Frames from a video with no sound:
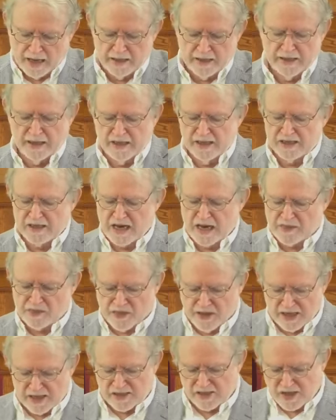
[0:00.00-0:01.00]
And it is
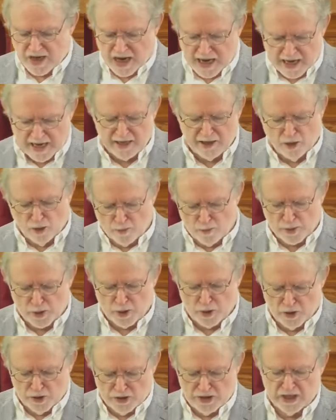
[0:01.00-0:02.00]
at this
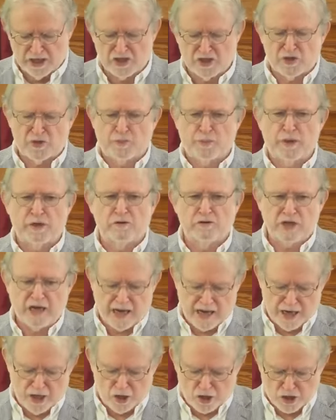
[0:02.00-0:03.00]
Heidelberg
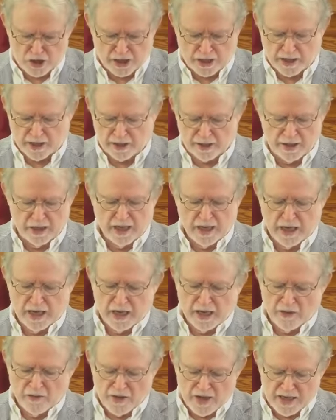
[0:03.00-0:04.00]
disputation
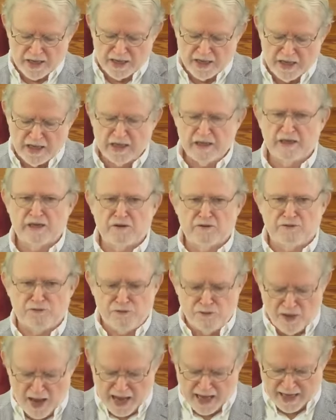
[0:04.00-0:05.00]
that he
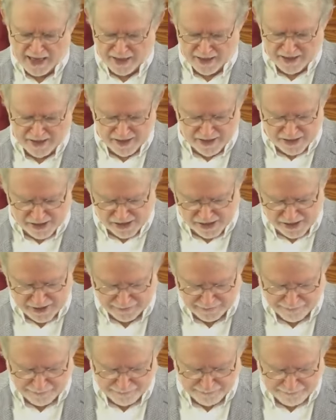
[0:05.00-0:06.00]

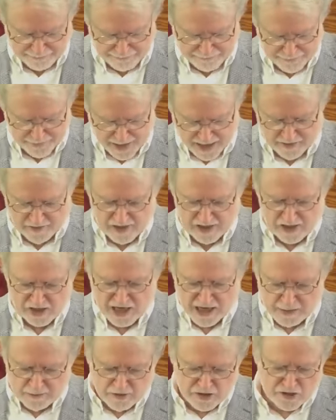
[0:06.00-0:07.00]
defends, and this
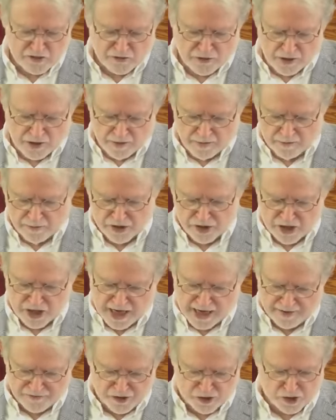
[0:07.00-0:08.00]
comes from
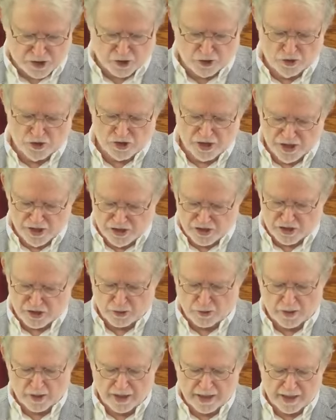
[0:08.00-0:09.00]
Schaff's Church
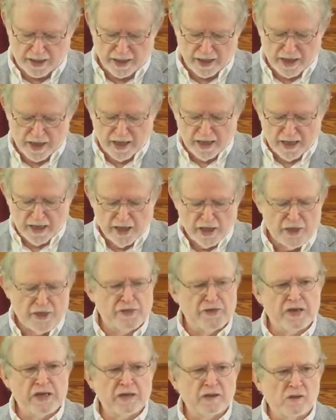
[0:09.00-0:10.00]
History,
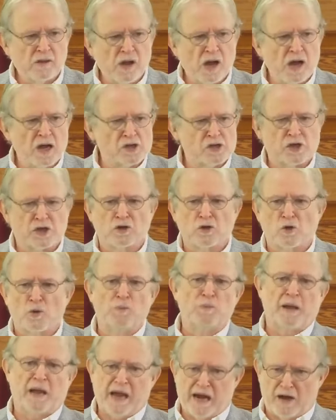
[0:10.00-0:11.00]

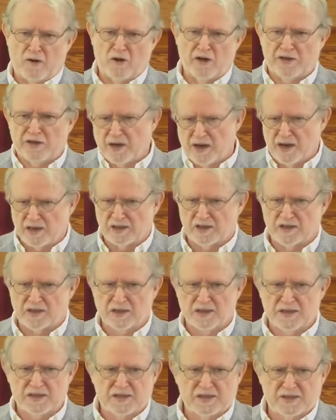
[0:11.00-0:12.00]
theological
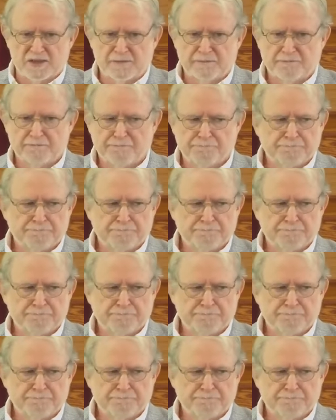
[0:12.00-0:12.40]
paradoxes.